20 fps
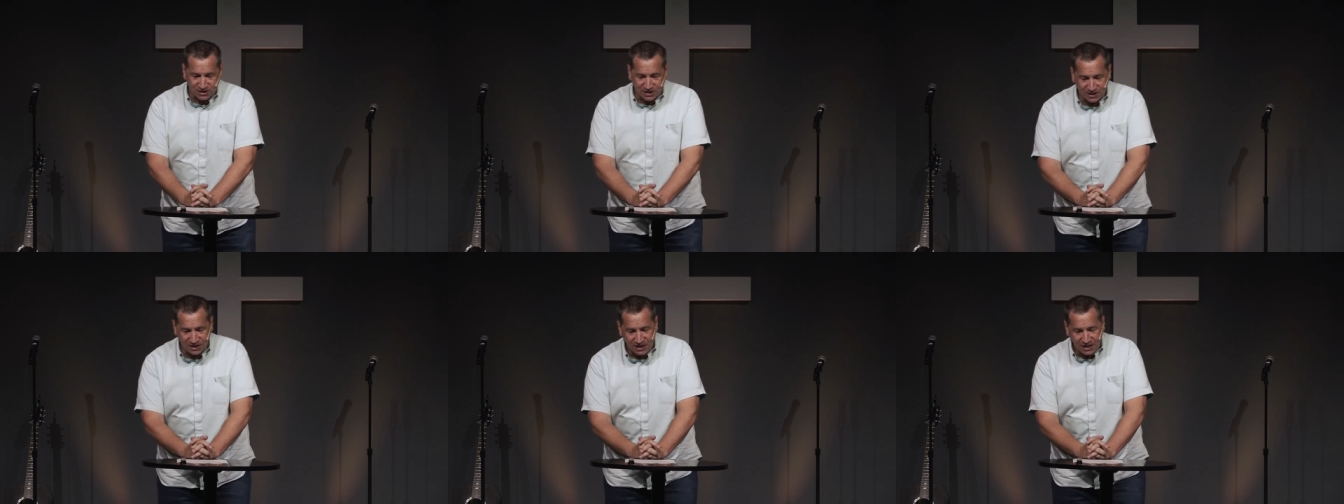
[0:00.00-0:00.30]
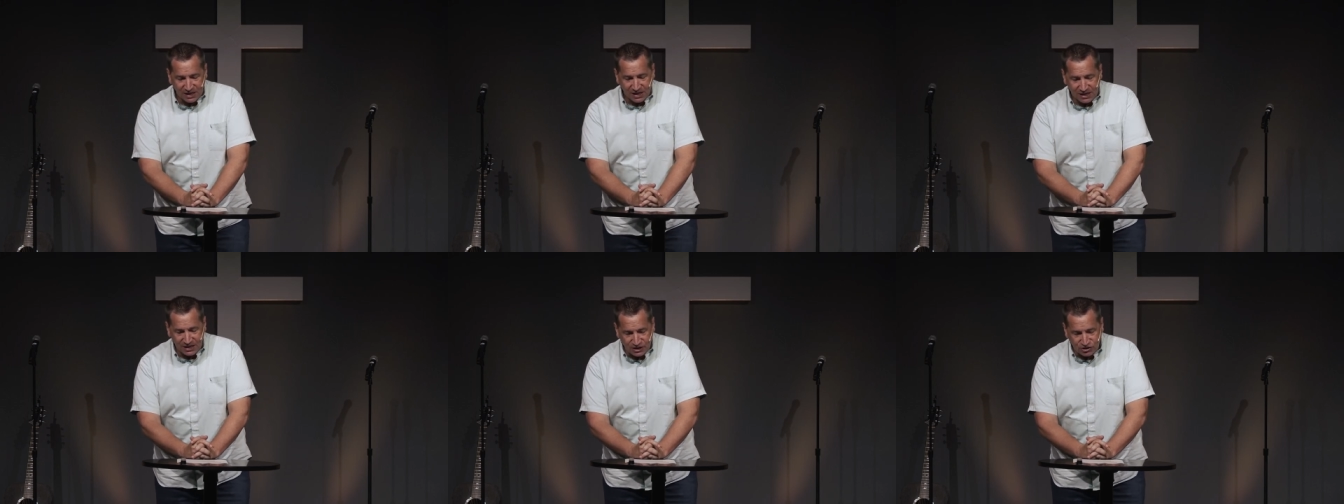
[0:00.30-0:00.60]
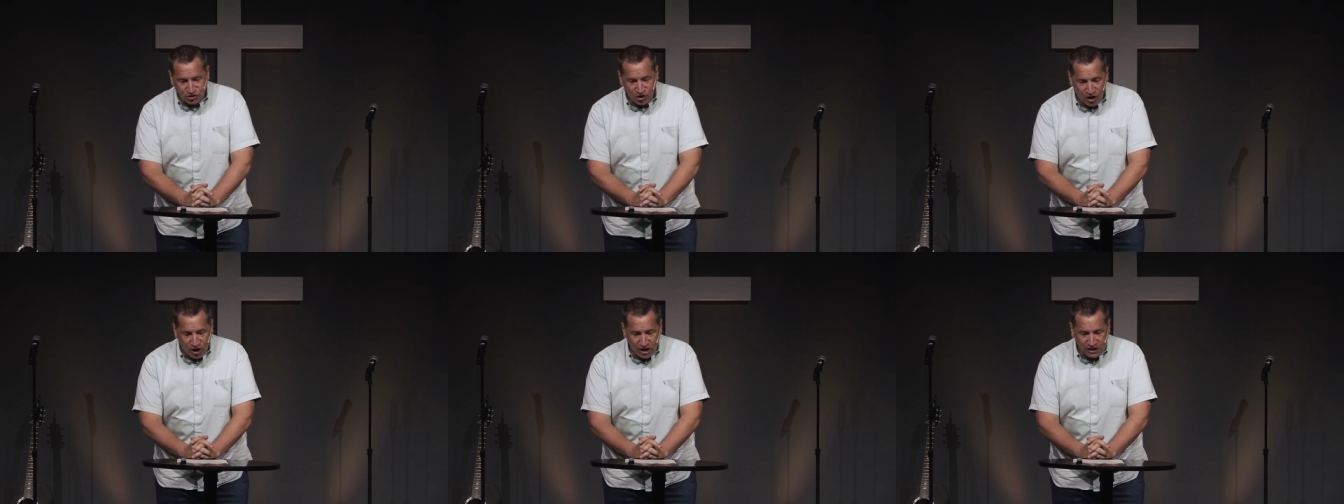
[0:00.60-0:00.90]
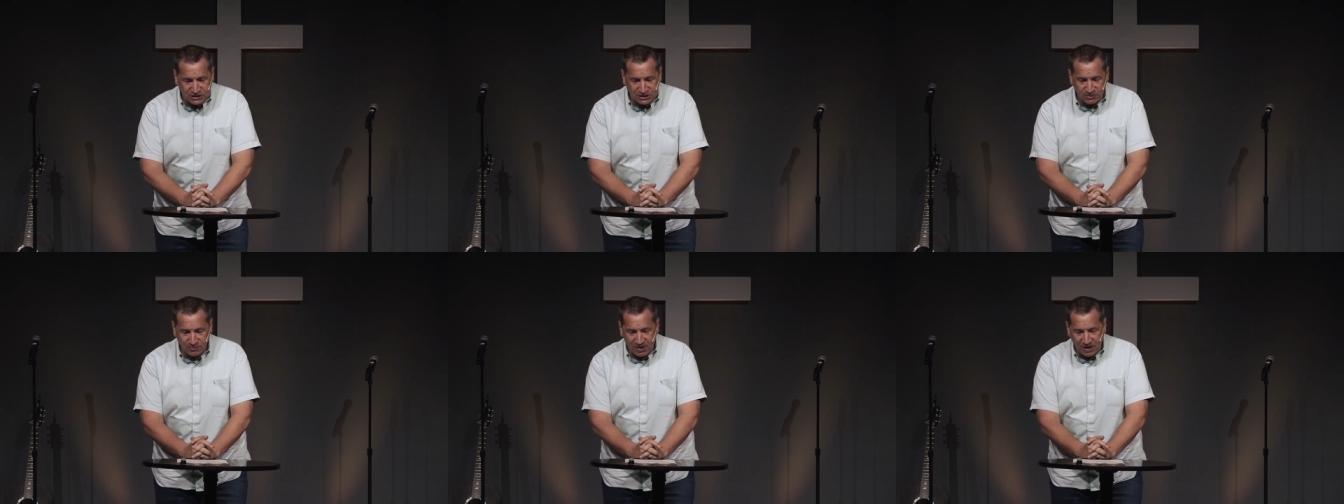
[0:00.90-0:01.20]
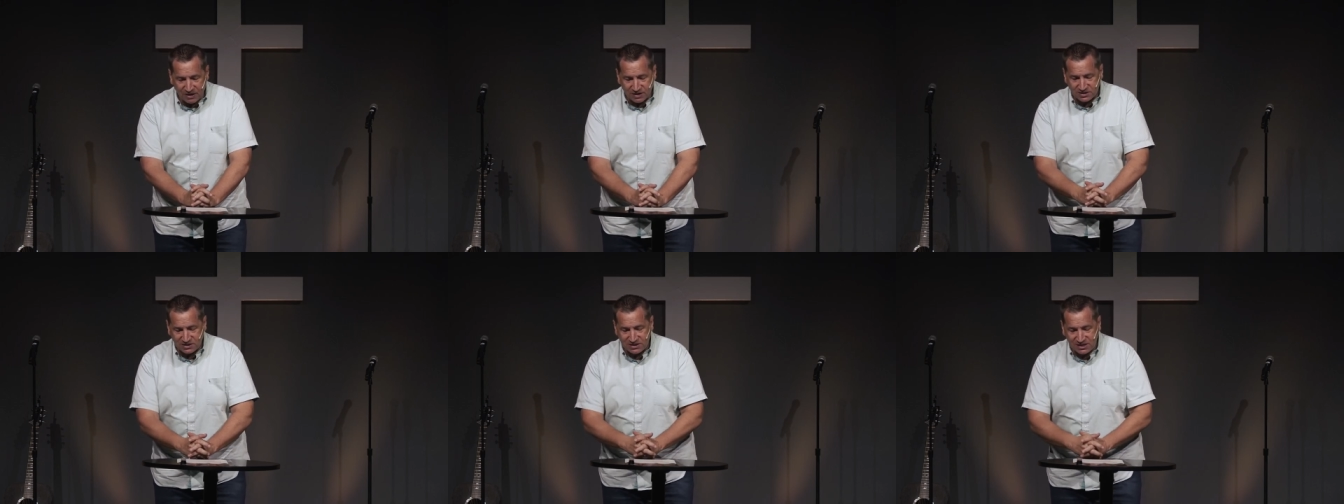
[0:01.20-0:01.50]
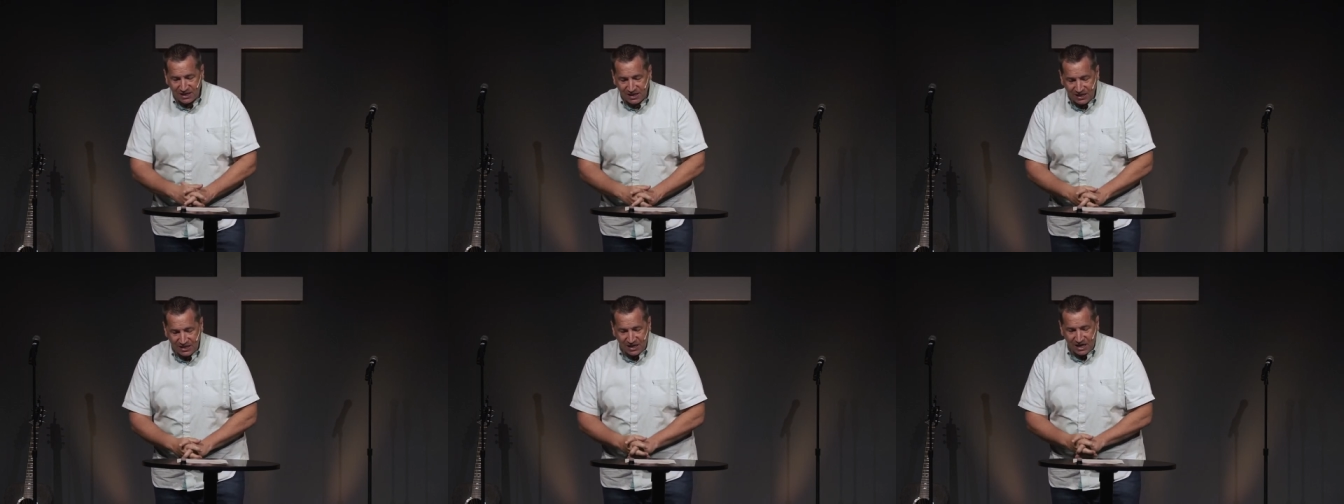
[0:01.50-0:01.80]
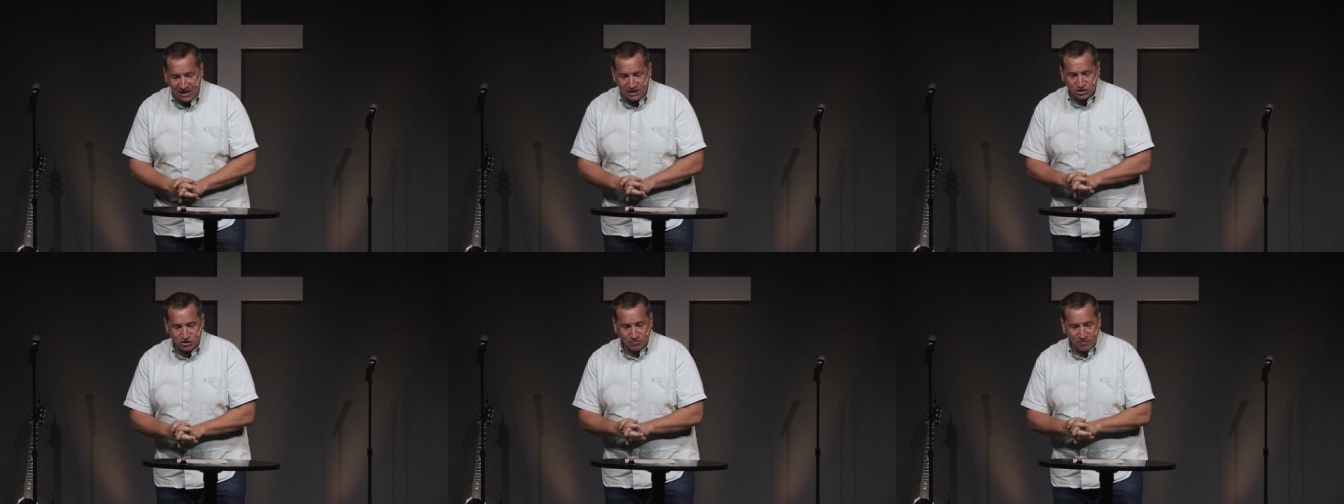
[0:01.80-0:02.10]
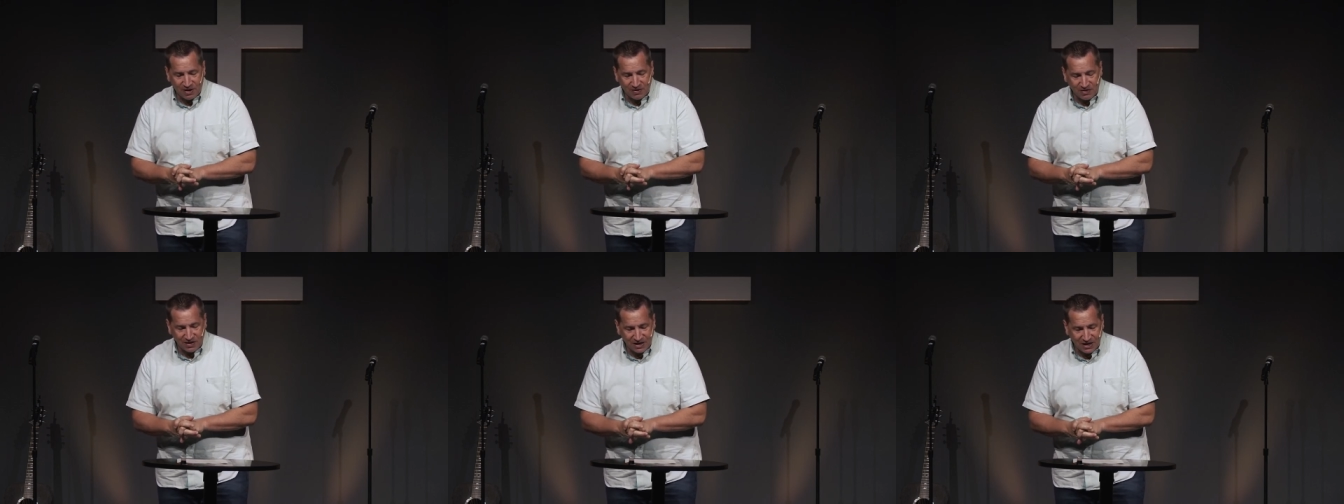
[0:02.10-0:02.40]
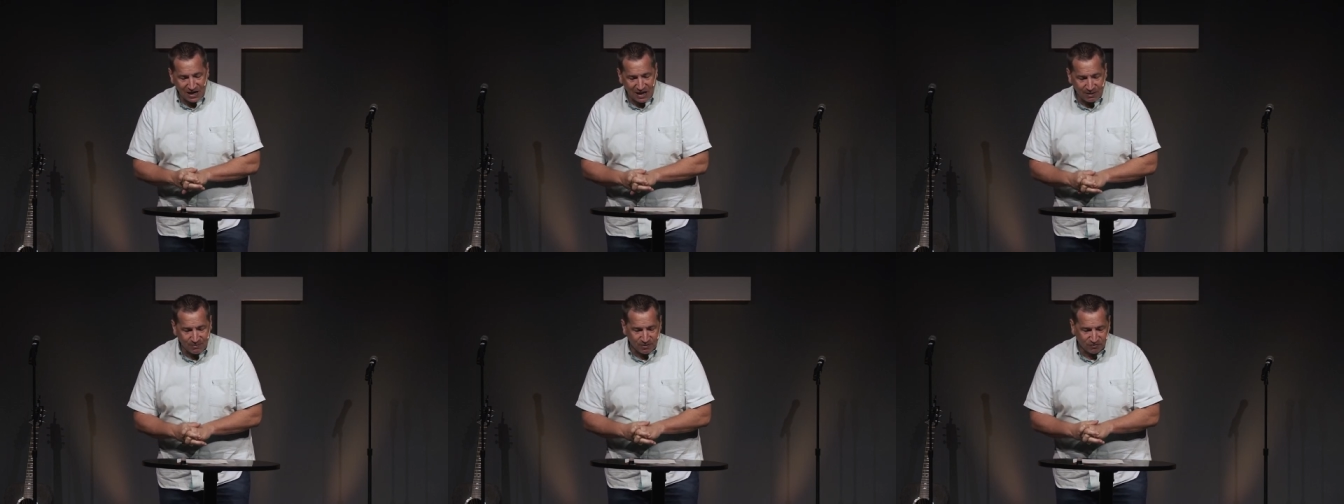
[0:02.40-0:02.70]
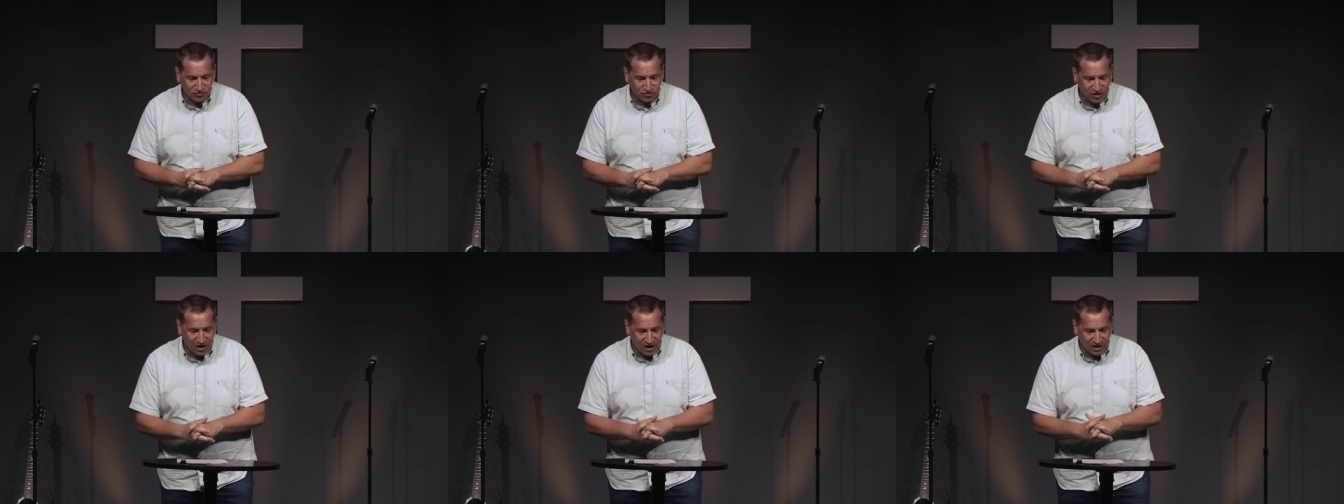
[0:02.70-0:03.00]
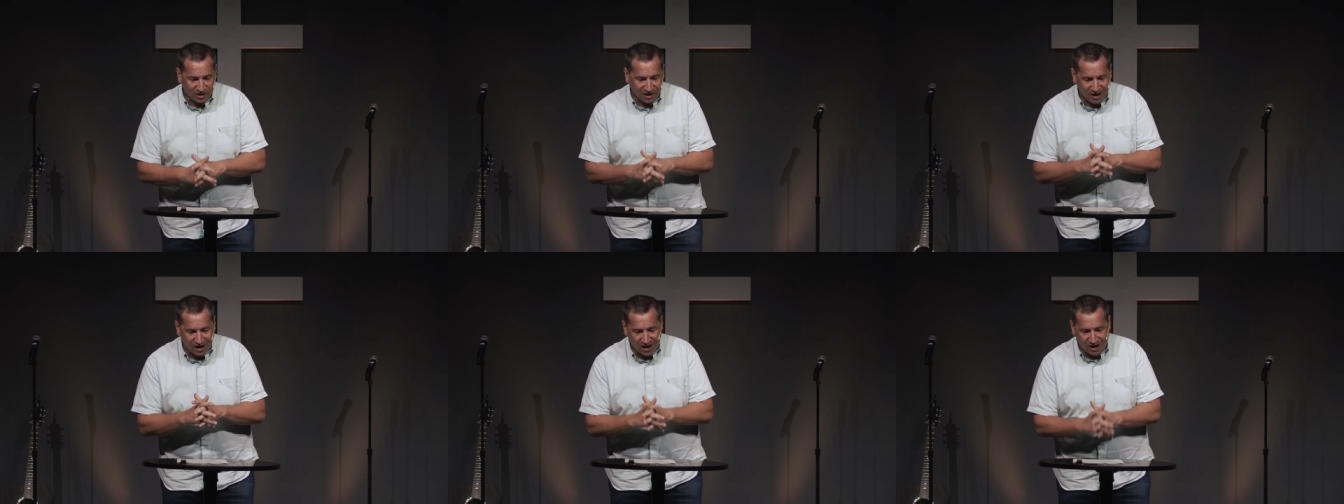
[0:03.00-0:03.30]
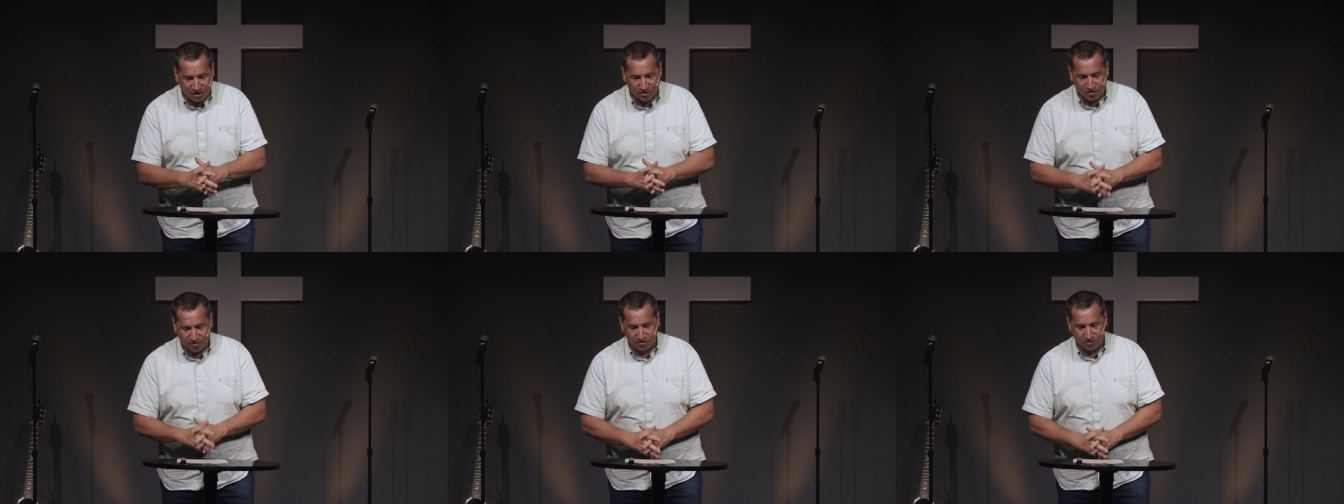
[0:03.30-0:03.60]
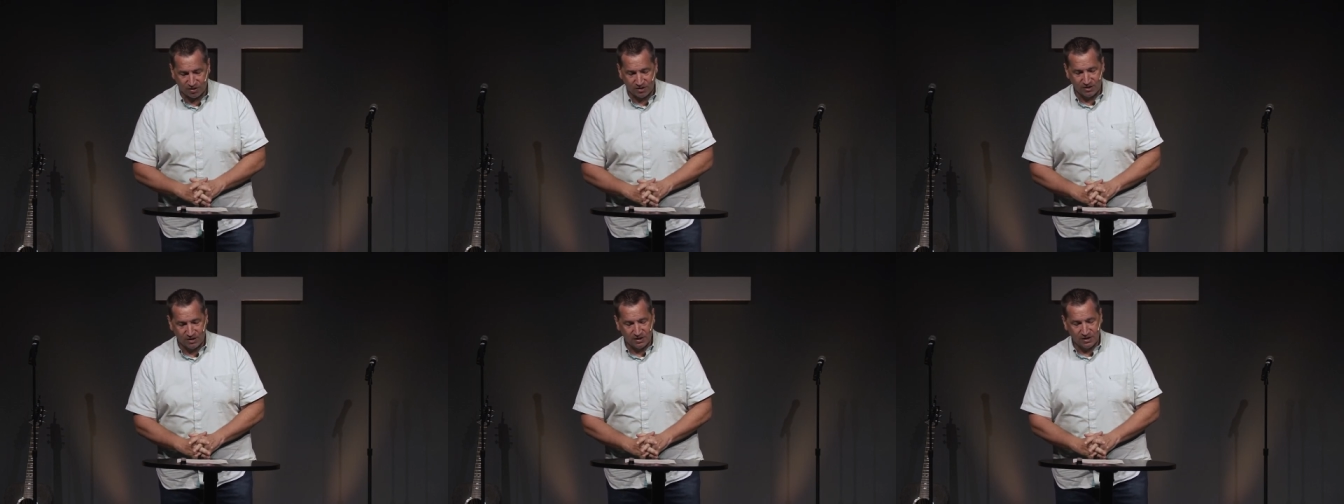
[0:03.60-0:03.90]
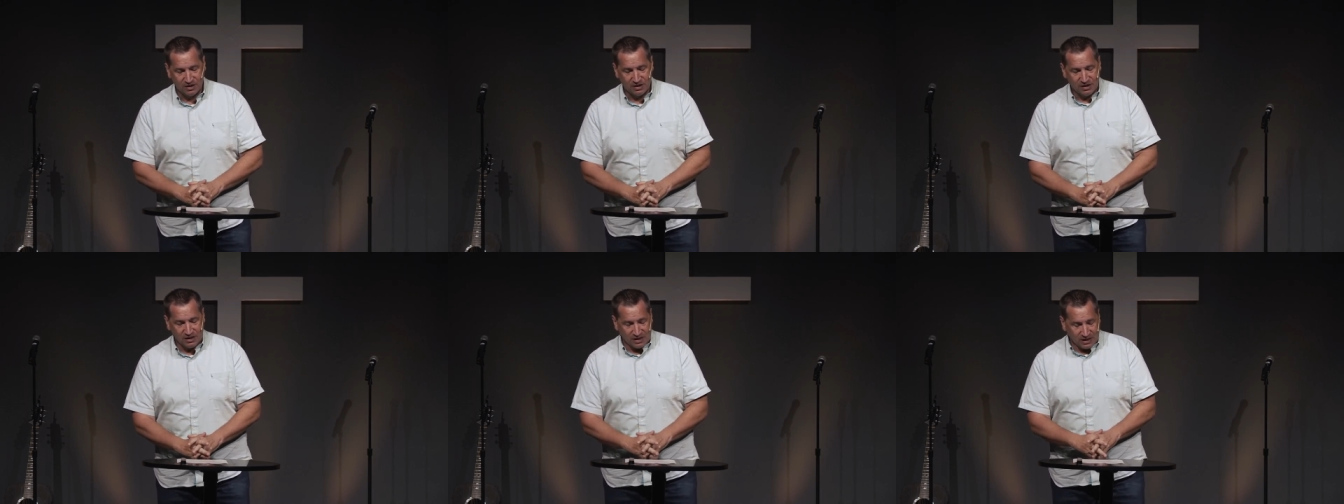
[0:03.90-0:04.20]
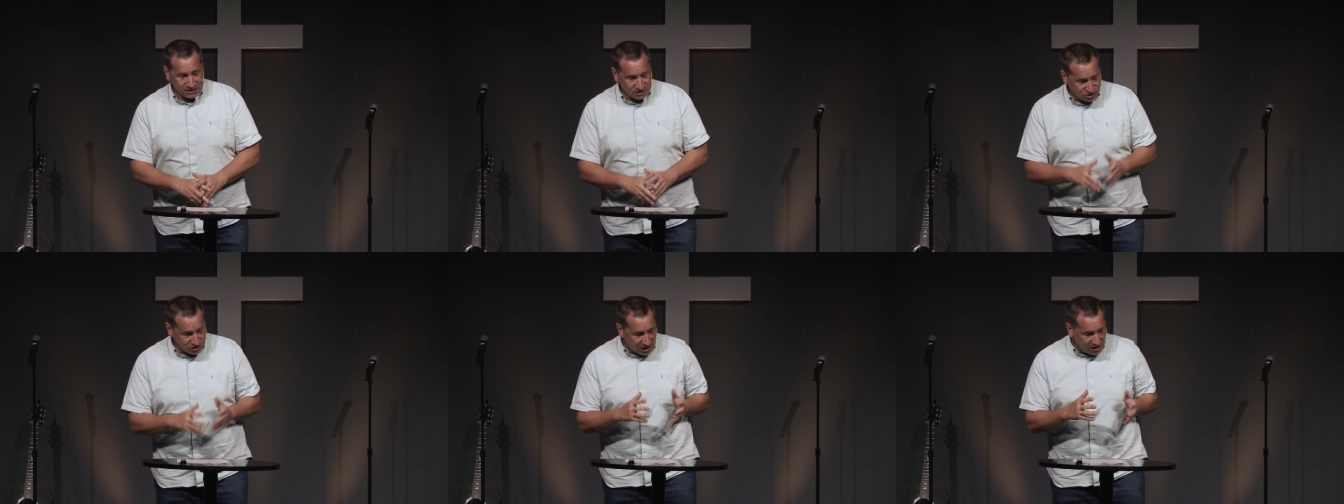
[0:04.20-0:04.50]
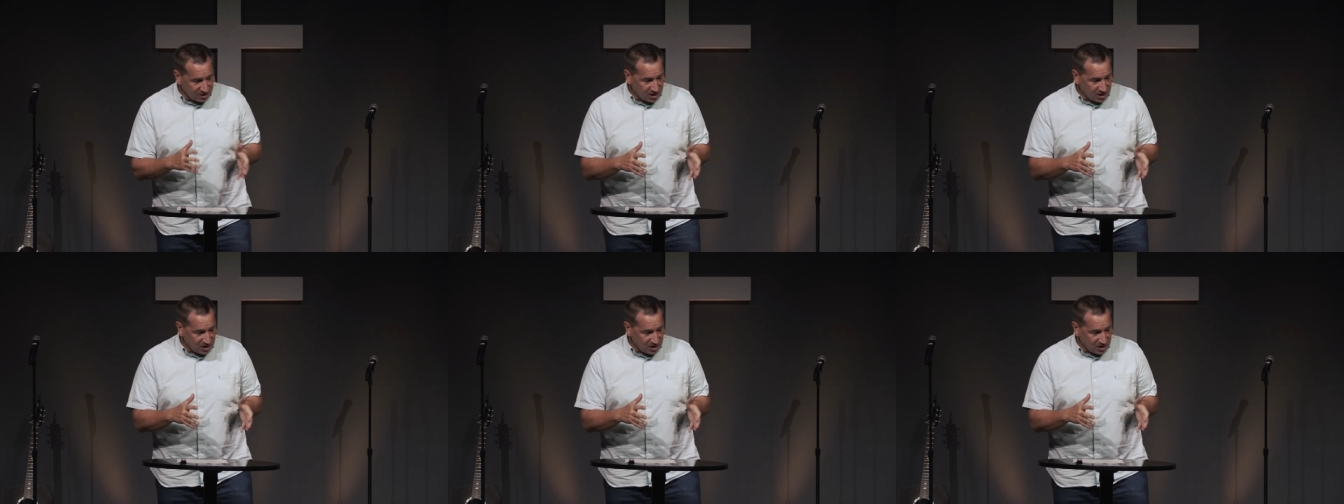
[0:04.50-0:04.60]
and he talks about a teenager by the name of John Goddard. And John